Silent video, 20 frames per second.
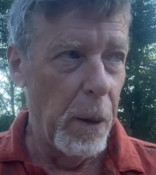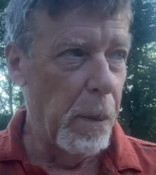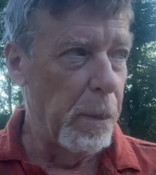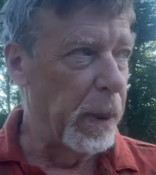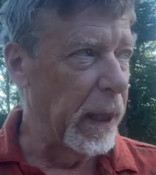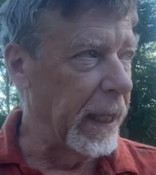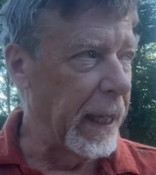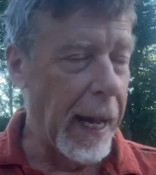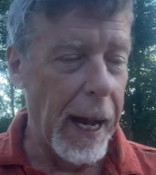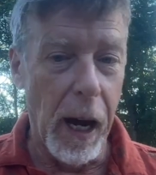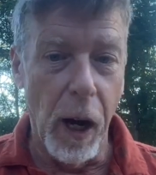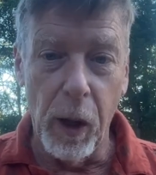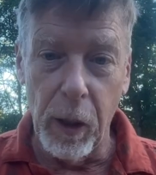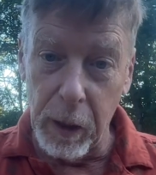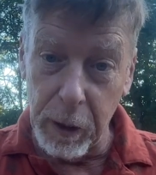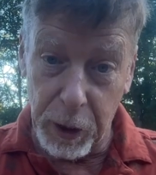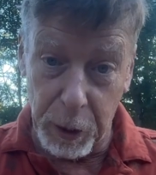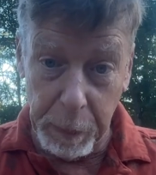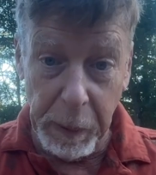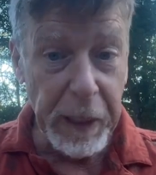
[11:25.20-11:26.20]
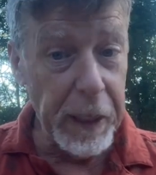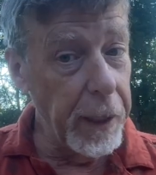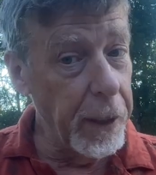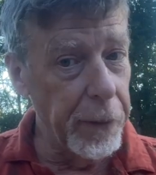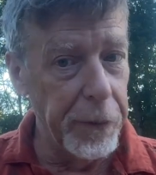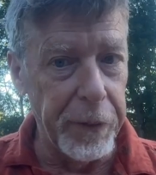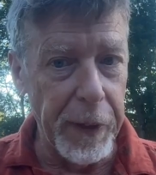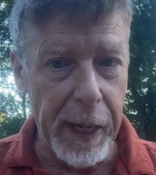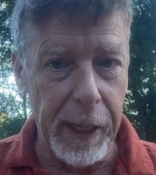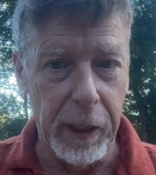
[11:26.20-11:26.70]
But now, speaking
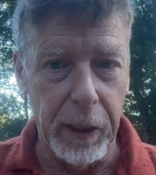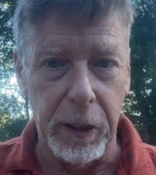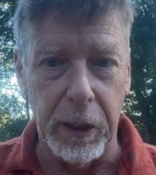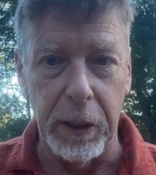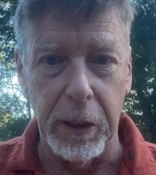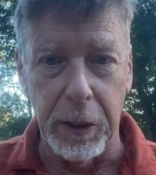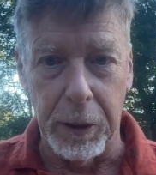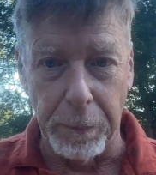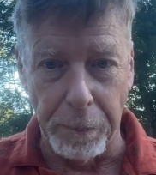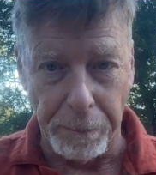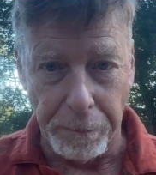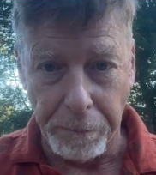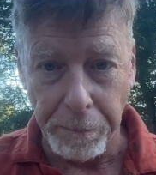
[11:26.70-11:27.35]
of fallacies,